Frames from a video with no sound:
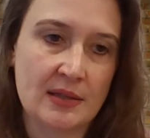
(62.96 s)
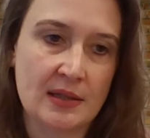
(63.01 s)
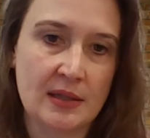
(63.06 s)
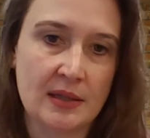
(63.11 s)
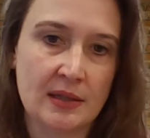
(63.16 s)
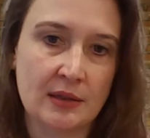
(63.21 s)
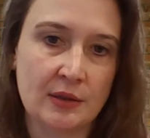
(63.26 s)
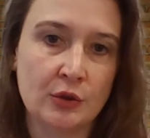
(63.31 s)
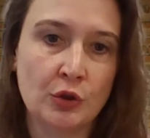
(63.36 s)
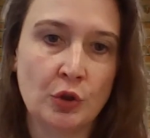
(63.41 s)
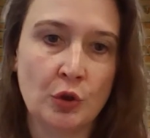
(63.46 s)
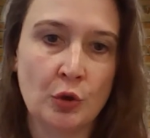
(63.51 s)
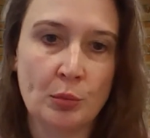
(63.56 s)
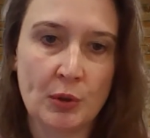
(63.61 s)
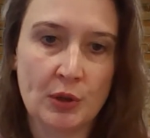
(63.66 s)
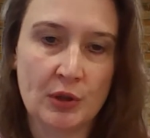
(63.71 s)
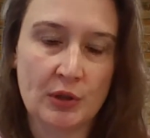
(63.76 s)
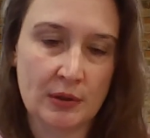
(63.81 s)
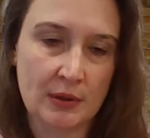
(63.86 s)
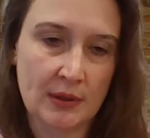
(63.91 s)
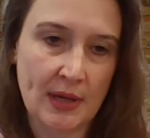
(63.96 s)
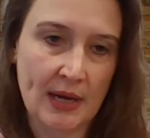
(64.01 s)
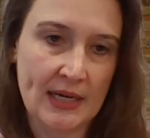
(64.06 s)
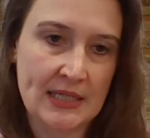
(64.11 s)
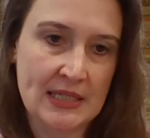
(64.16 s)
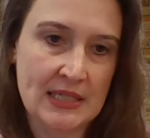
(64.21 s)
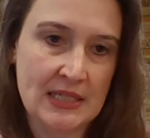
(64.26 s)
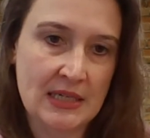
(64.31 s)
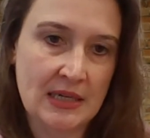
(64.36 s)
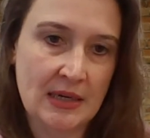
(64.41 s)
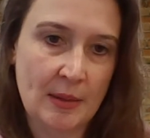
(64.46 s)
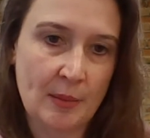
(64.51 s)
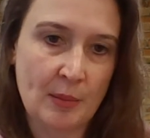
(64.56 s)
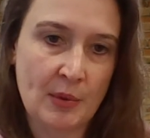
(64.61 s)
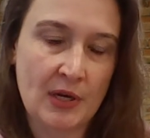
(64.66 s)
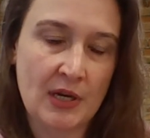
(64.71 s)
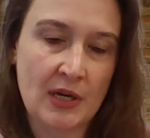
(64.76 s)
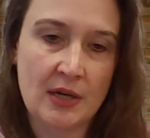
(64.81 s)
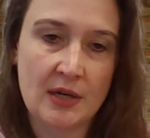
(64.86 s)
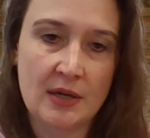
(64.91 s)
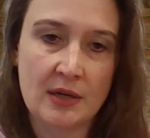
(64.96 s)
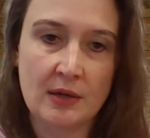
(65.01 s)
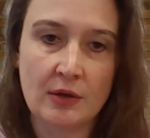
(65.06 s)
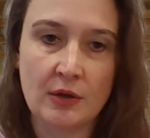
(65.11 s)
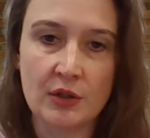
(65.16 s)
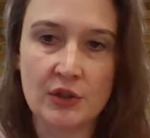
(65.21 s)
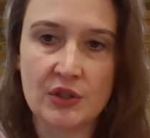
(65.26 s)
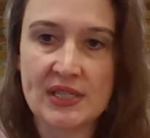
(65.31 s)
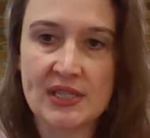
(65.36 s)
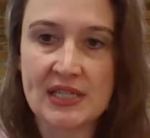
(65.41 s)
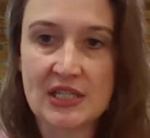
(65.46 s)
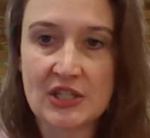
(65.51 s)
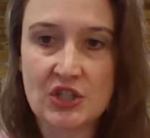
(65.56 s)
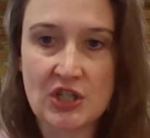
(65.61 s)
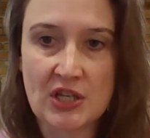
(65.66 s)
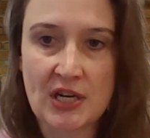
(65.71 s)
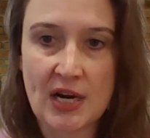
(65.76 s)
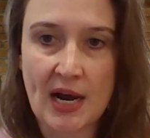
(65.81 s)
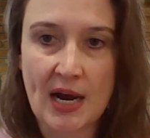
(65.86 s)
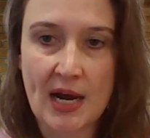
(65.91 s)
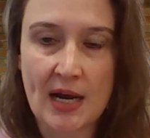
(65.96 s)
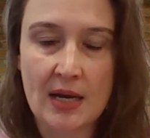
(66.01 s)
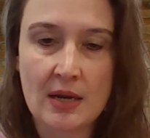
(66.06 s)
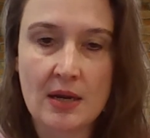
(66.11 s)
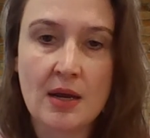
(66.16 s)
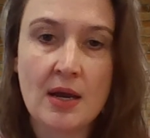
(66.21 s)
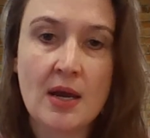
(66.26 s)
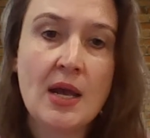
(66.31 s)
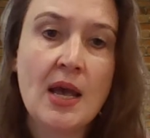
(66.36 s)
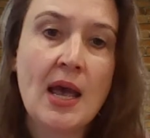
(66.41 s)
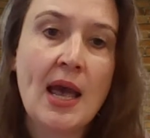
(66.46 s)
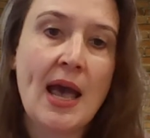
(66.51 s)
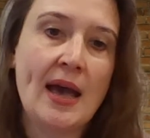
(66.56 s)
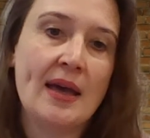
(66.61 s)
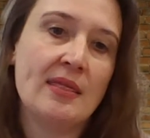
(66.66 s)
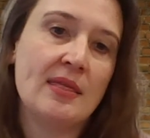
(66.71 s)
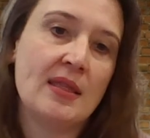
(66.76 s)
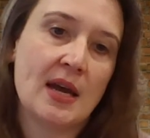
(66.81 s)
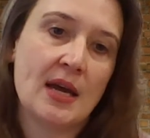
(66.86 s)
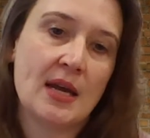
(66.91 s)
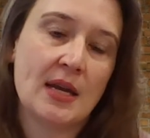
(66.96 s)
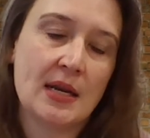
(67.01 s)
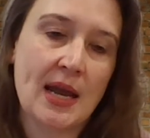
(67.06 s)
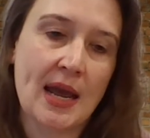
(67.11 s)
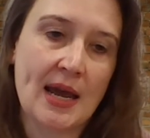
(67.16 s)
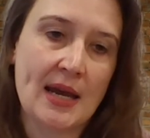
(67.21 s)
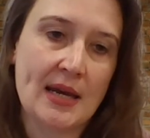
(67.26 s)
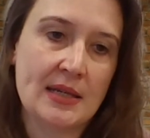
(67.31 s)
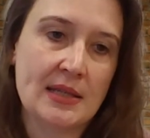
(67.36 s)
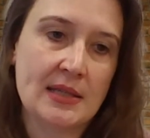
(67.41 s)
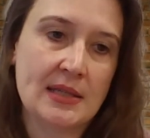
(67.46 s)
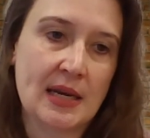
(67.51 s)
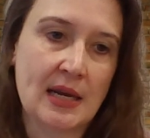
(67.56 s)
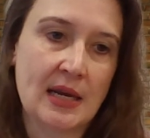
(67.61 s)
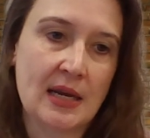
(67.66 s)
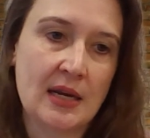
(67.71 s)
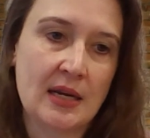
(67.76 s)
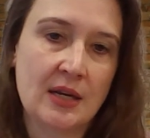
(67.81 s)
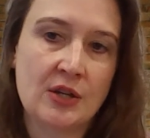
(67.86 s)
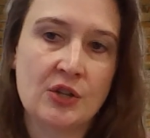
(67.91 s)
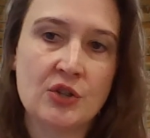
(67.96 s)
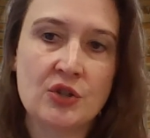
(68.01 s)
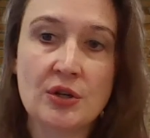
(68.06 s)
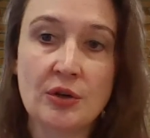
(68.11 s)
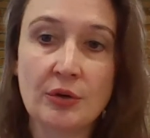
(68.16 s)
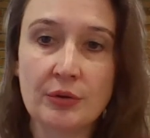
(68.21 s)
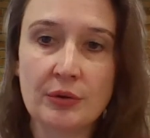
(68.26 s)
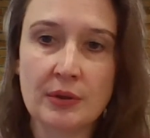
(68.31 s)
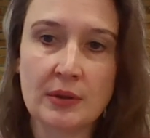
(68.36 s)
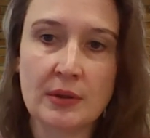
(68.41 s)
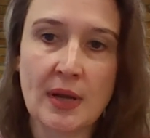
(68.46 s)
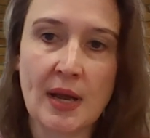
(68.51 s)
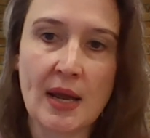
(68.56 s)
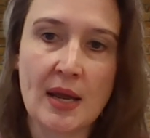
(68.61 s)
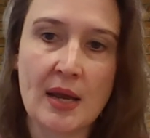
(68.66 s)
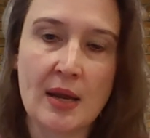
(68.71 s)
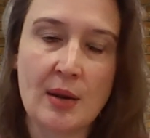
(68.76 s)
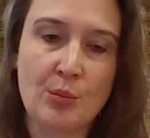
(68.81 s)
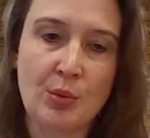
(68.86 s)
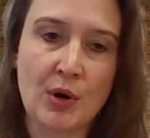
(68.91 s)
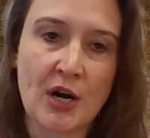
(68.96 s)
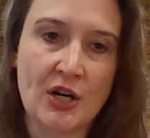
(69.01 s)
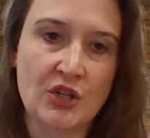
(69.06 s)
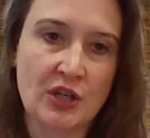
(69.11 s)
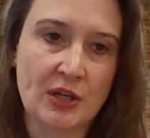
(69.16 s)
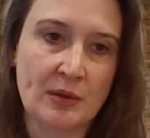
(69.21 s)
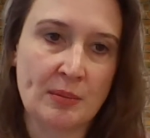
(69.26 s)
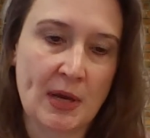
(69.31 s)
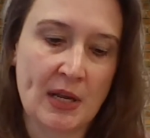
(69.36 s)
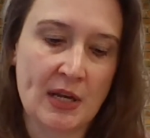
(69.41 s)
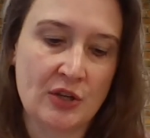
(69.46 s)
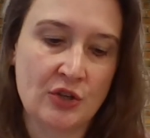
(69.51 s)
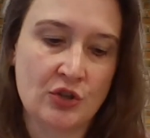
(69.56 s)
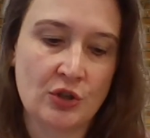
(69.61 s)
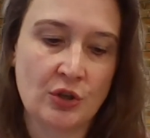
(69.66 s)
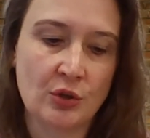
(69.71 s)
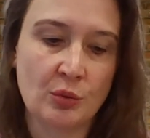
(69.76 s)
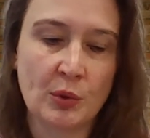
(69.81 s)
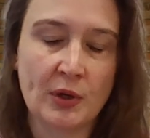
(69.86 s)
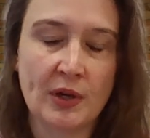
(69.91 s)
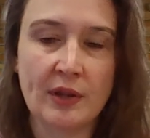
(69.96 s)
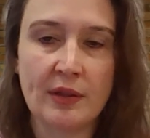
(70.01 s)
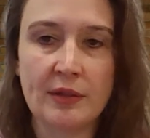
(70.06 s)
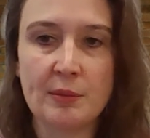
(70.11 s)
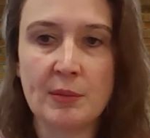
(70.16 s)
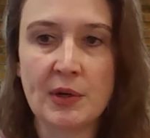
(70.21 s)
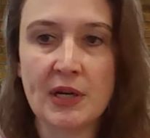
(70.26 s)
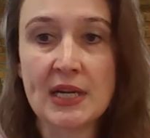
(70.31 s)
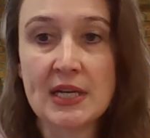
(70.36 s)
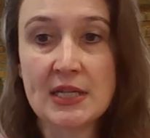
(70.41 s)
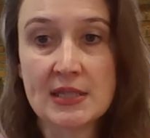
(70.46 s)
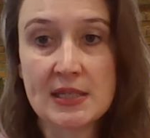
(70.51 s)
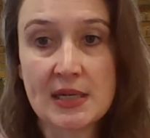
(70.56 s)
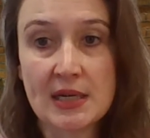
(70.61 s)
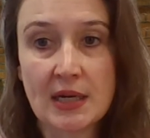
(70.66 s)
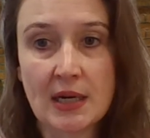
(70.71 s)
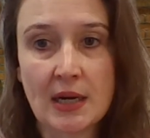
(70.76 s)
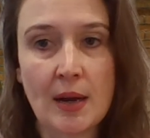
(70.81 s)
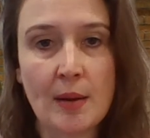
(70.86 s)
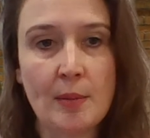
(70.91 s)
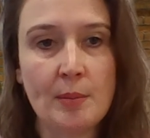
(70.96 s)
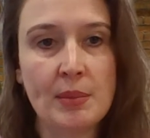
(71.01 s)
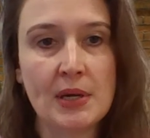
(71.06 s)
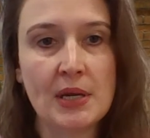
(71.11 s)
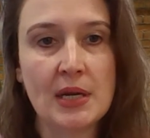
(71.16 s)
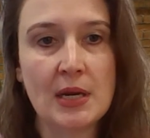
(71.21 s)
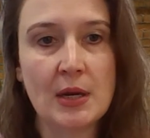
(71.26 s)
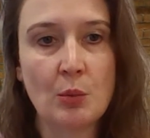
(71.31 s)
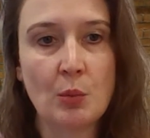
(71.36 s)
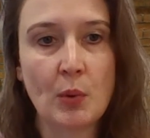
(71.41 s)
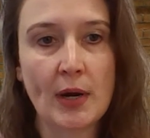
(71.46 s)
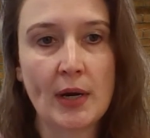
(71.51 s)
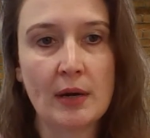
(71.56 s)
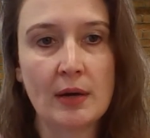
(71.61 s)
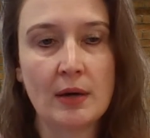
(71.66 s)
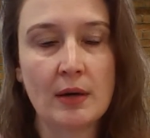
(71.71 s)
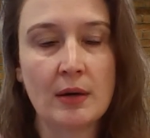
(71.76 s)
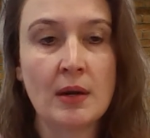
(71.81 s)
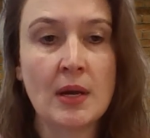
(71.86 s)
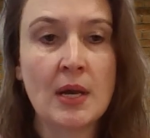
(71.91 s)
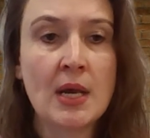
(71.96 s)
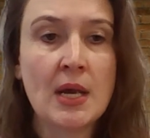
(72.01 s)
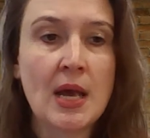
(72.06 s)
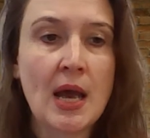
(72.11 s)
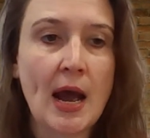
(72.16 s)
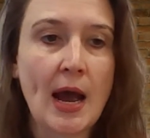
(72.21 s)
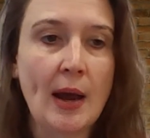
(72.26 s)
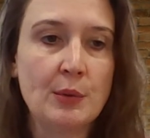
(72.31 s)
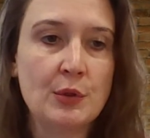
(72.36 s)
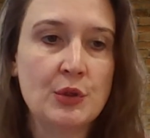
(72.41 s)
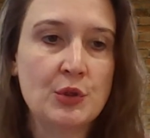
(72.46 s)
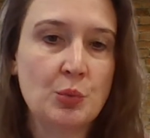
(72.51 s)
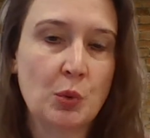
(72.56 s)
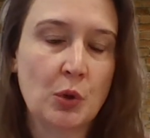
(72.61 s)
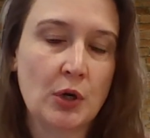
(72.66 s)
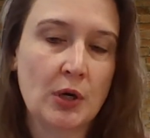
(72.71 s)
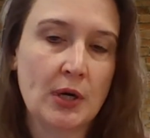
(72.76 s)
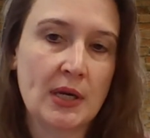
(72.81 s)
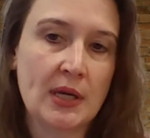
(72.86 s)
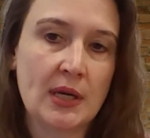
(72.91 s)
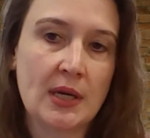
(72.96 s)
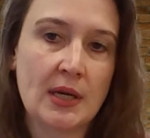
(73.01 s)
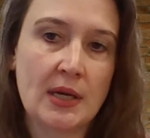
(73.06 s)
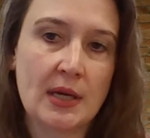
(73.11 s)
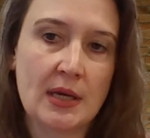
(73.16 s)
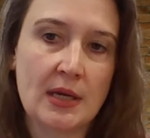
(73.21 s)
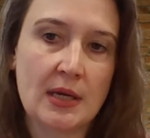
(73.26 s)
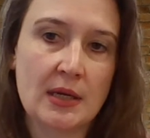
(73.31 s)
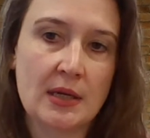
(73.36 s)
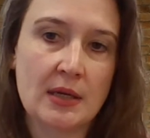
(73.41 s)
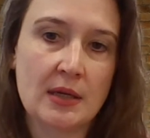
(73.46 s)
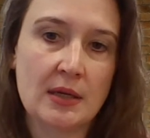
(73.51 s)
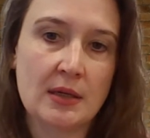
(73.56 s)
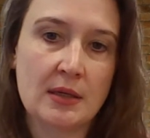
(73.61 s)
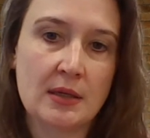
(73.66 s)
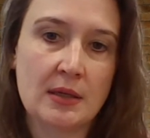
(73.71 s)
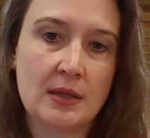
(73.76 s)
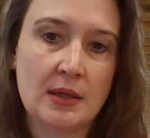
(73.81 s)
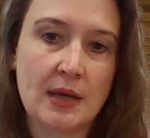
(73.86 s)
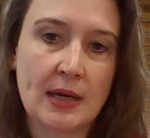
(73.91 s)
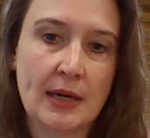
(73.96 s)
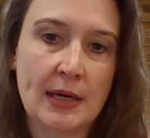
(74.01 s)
a global IT company called CGI. And then as a consultant and project manager with McKinsey and Company, where I was working in